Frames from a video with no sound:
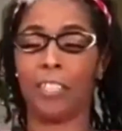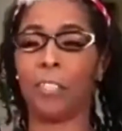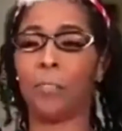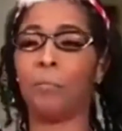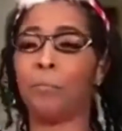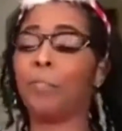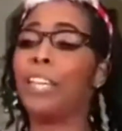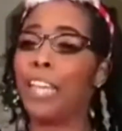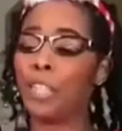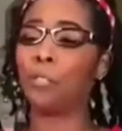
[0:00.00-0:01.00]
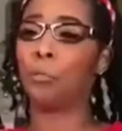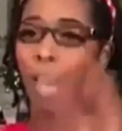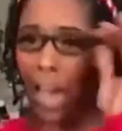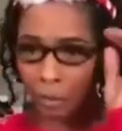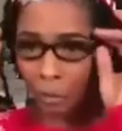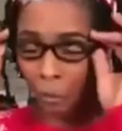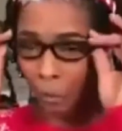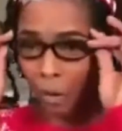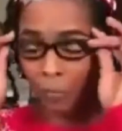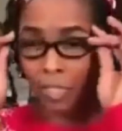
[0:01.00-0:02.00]
at least you got on the
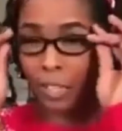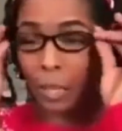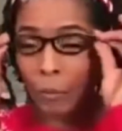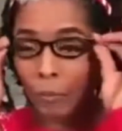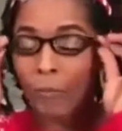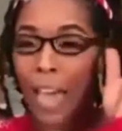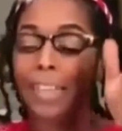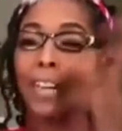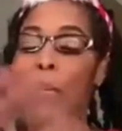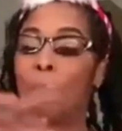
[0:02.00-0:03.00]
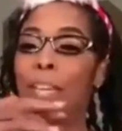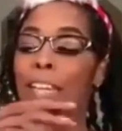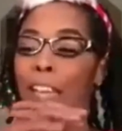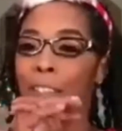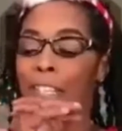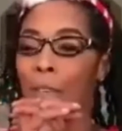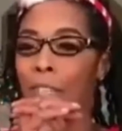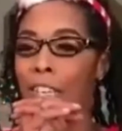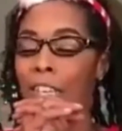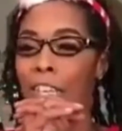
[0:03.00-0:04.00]
Breakfast Club and finally admitted after
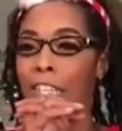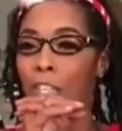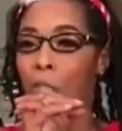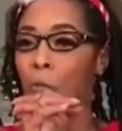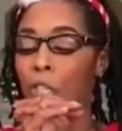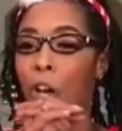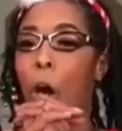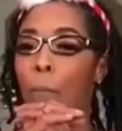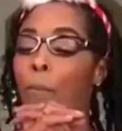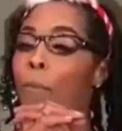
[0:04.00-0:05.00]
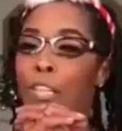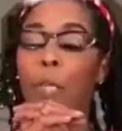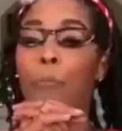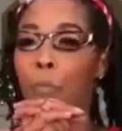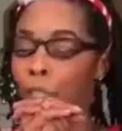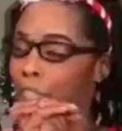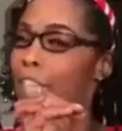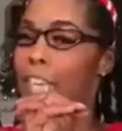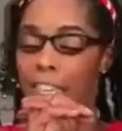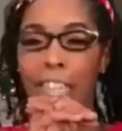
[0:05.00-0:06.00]
seventeen years that you was a carpet bunchy
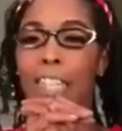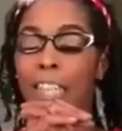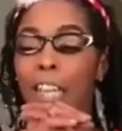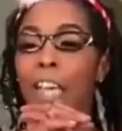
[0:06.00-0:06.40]
pussy-eating